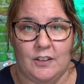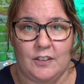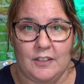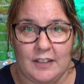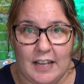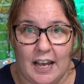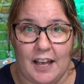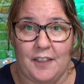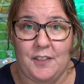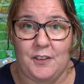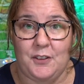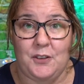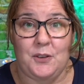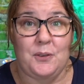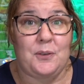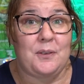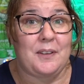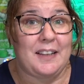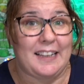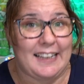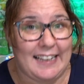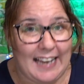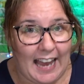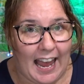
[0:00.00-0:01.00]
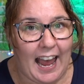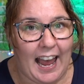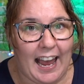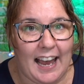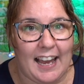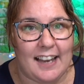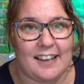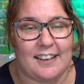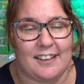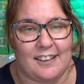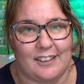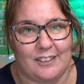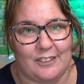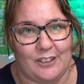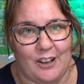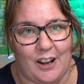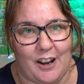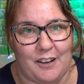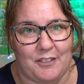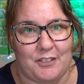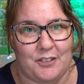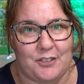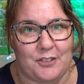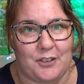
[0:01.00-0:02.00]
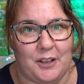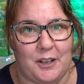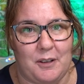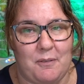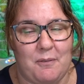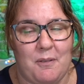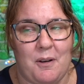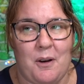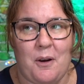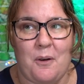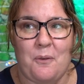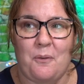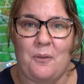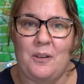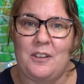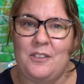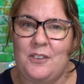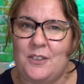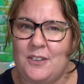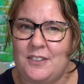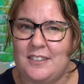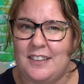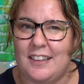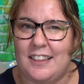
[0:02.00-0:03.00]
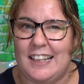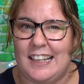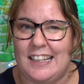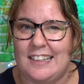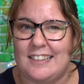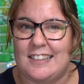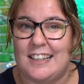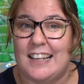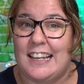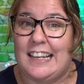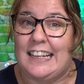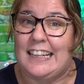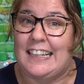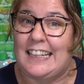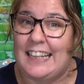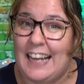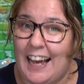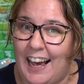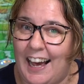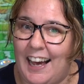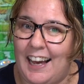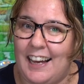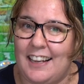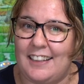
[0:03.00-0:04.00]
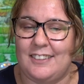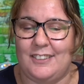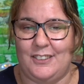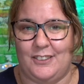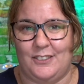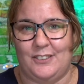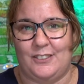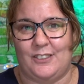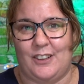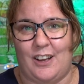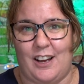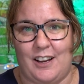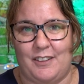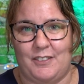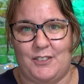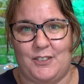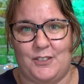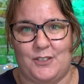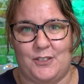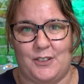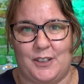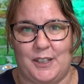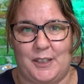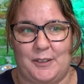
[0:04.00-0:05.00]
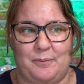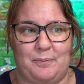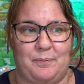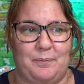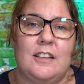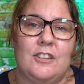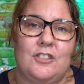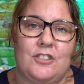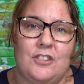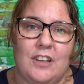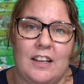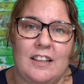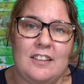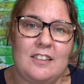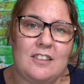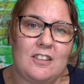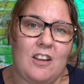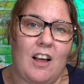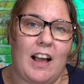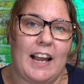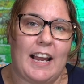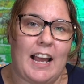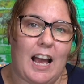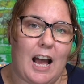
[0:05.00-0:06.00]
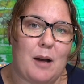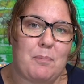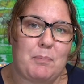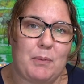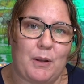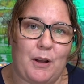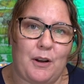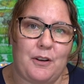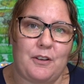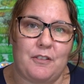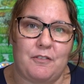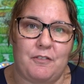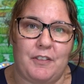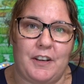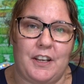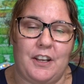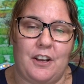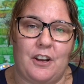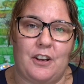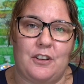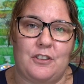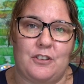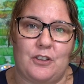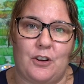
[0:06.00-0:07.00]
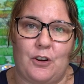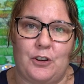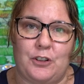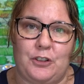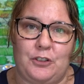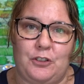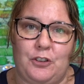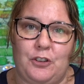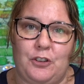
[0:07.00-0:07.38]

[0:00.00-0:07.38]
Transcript: now that you can live stream, what sorts of things can't you live stream? Just like uploaded videos on